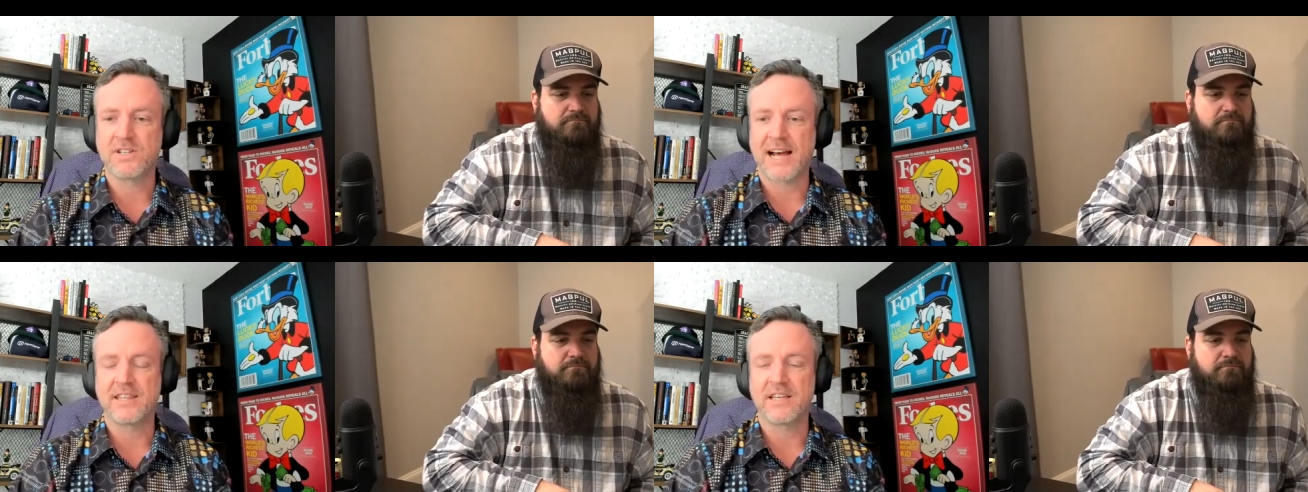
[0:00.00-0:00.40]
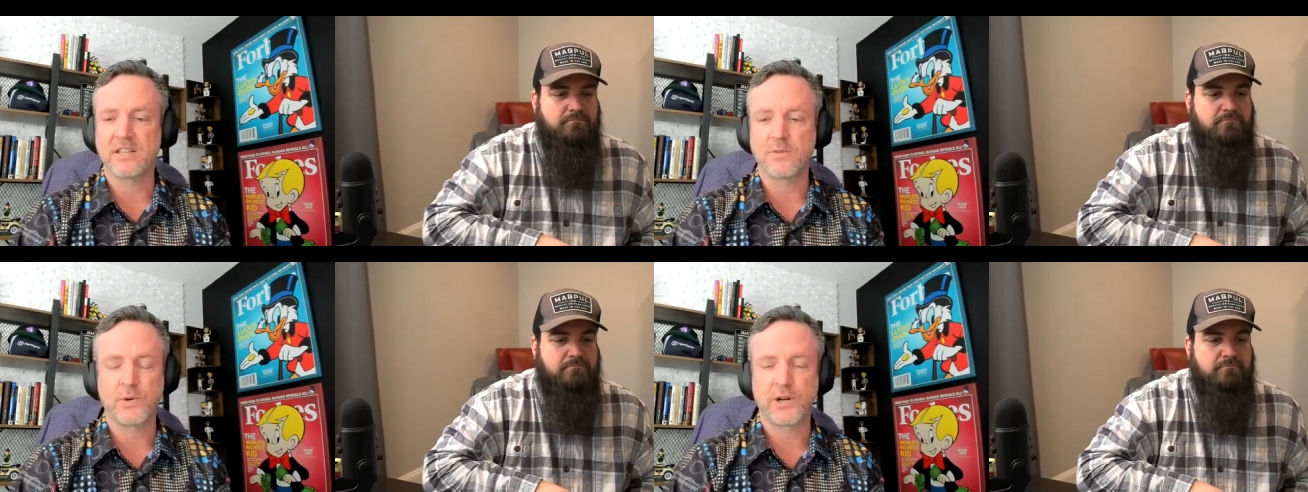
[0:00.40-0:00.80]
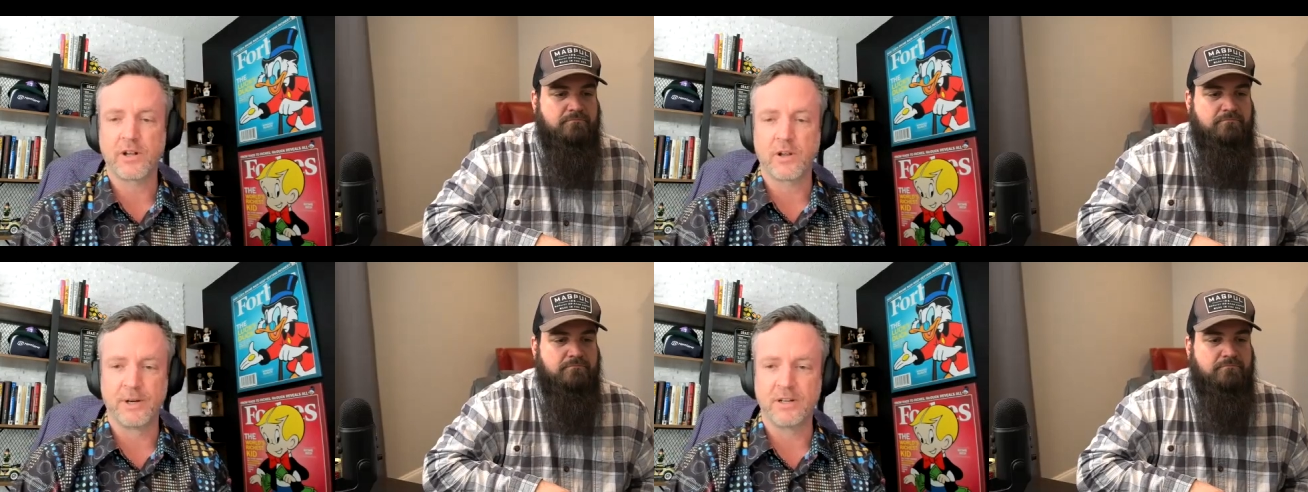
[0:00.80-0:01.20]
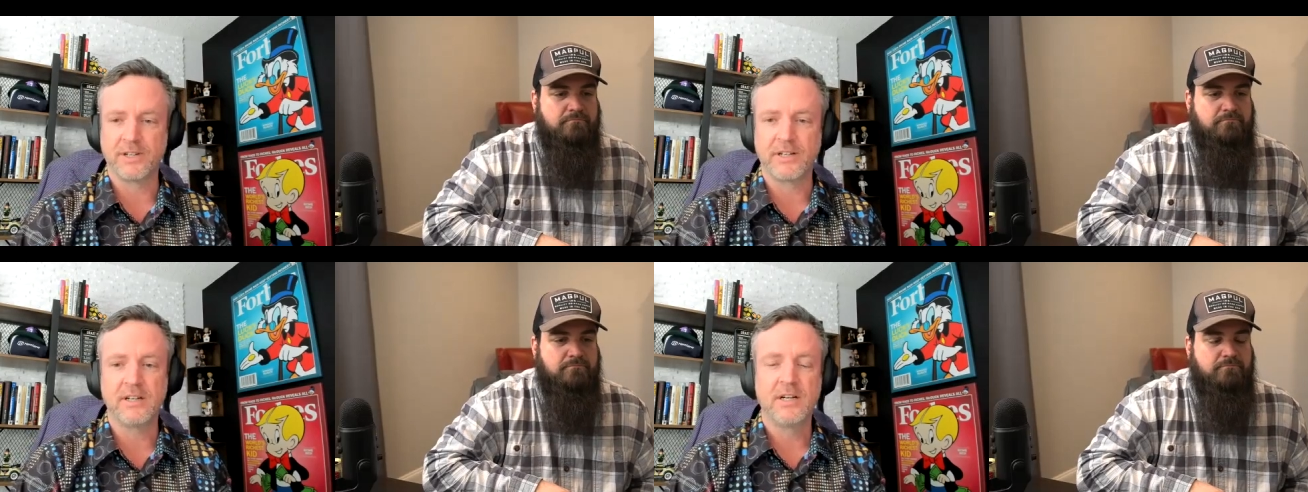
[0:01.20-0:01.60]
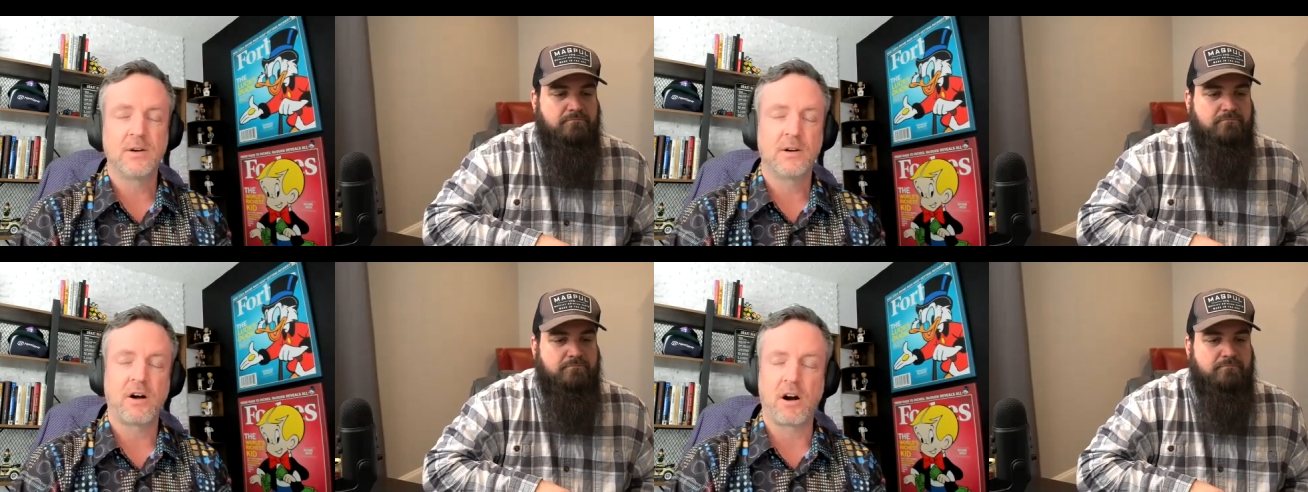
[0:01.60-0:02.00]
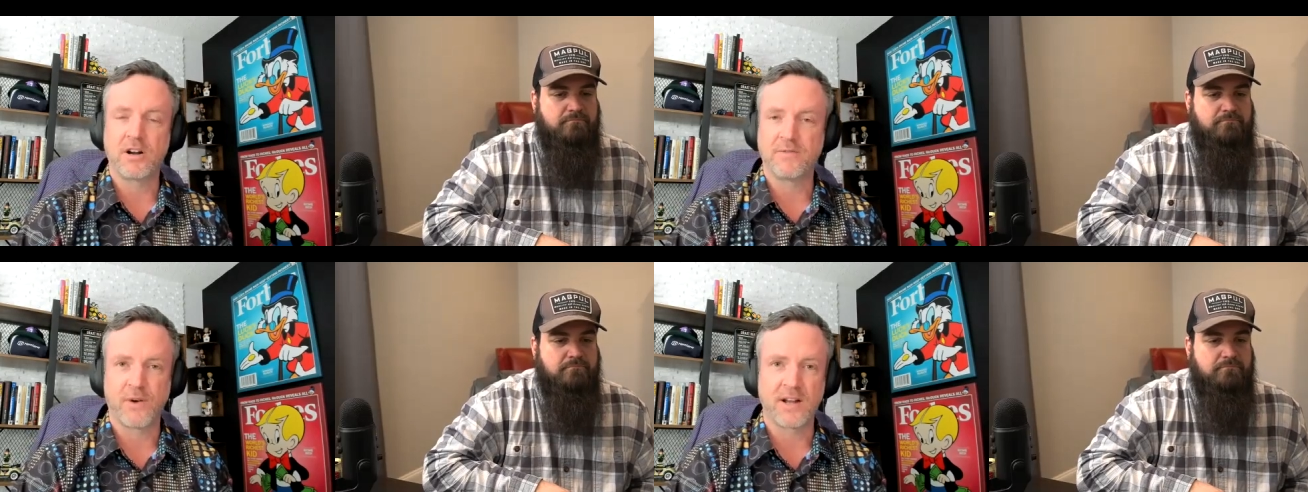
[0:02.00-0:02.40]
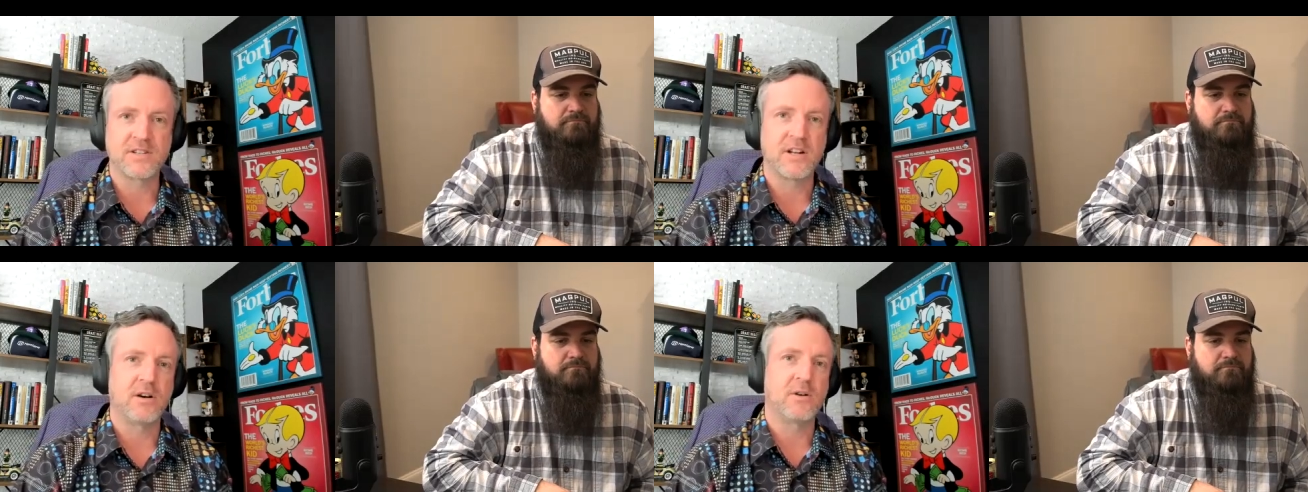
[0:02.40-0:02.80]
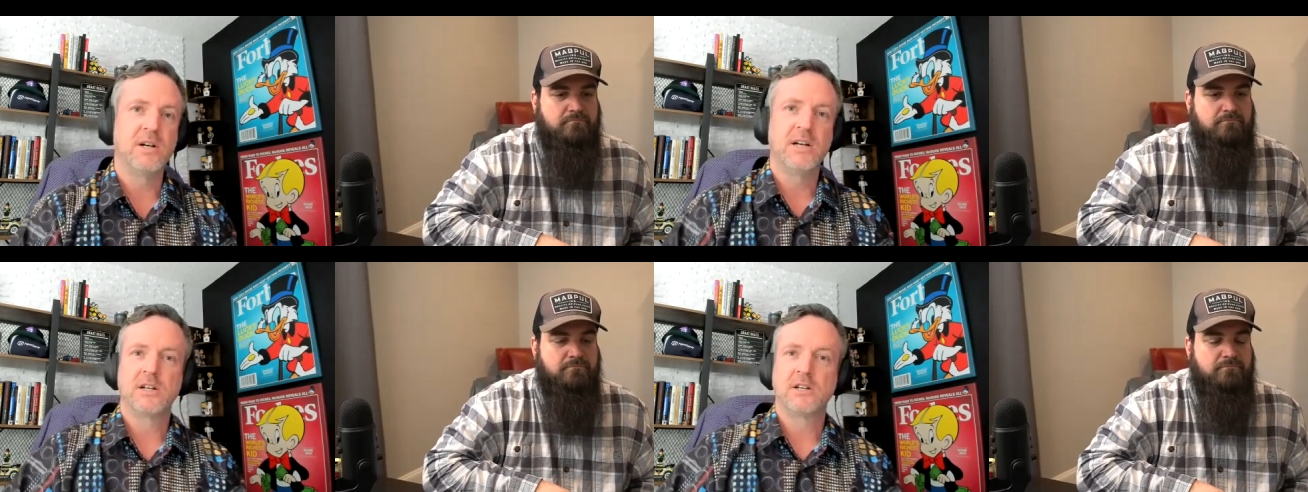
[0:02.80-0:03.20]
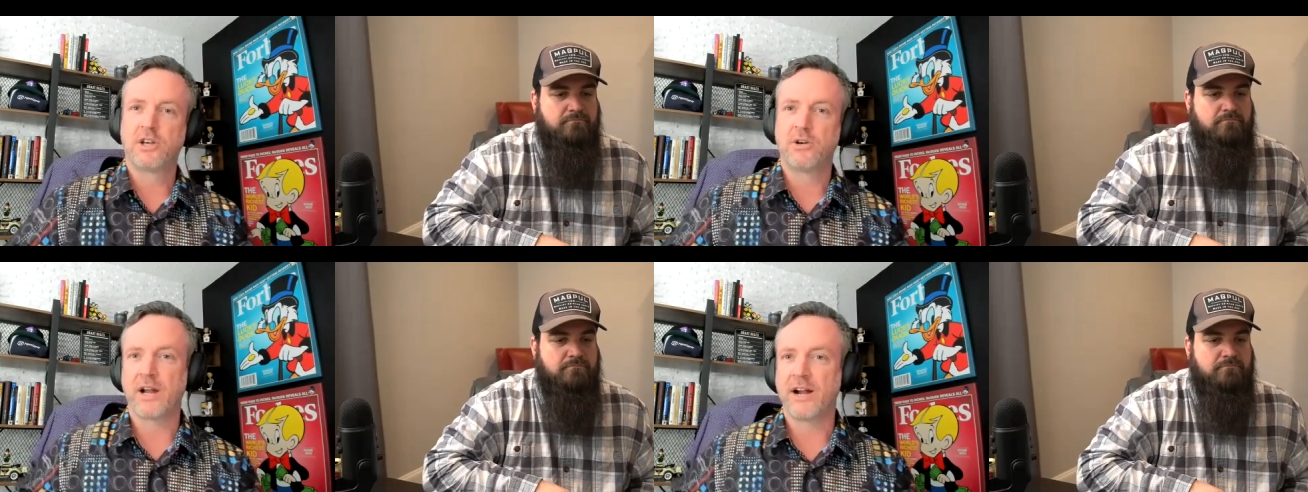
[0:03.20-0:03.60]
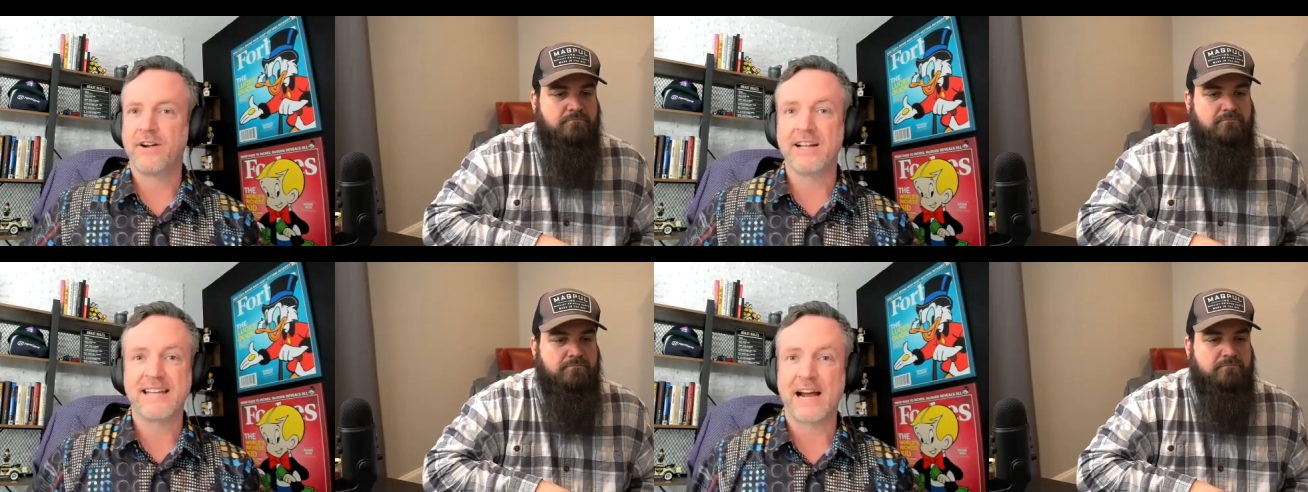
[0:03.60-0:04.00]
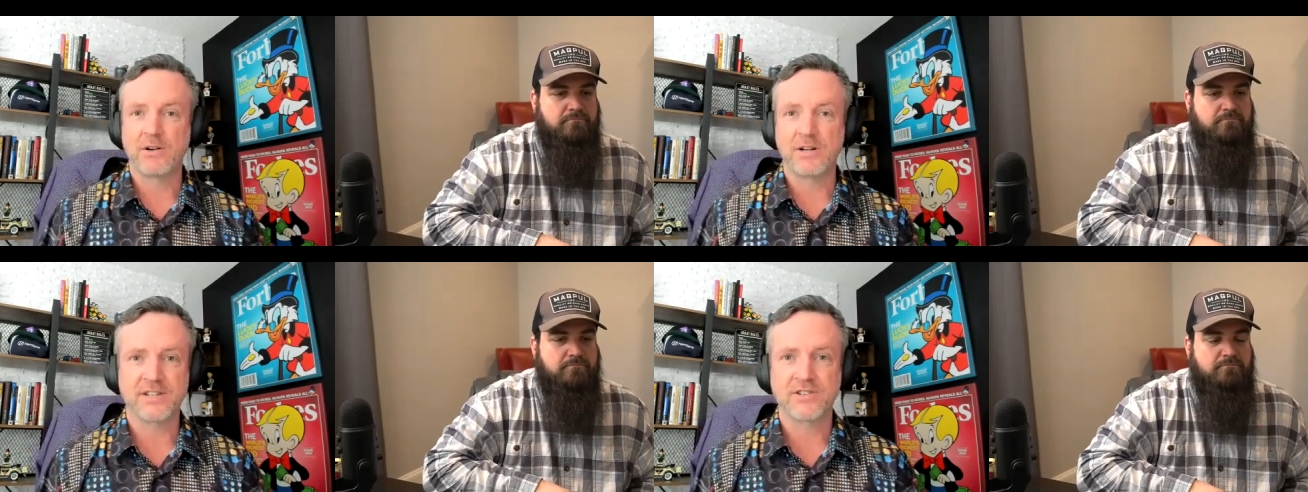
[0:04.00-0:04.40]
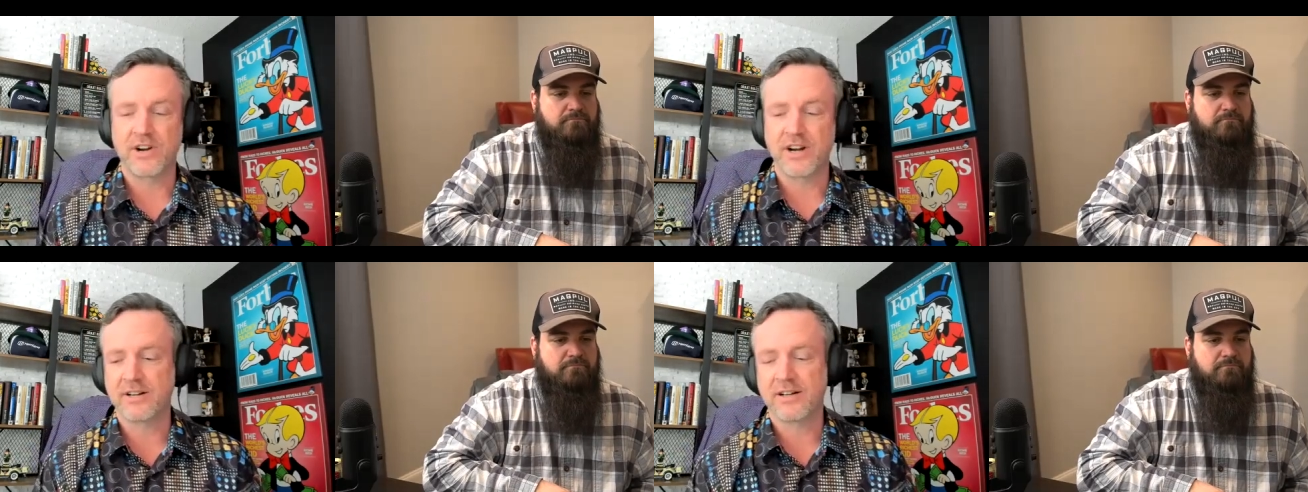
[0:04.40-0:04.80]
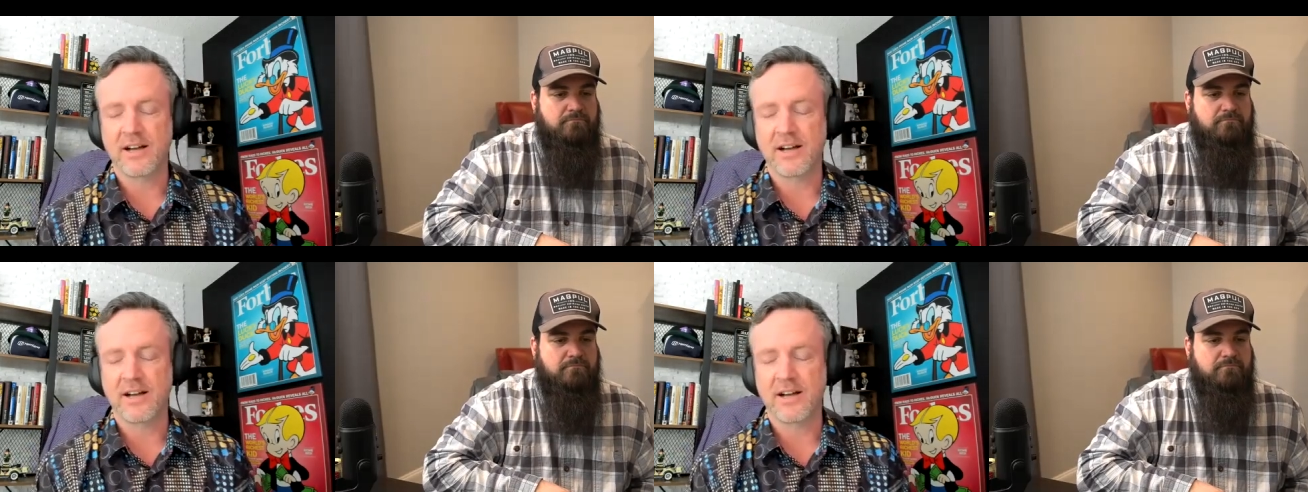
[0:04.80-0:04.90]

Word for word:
Speaker 1: I think this particular building, heart of Fresno, cute area, Tower District.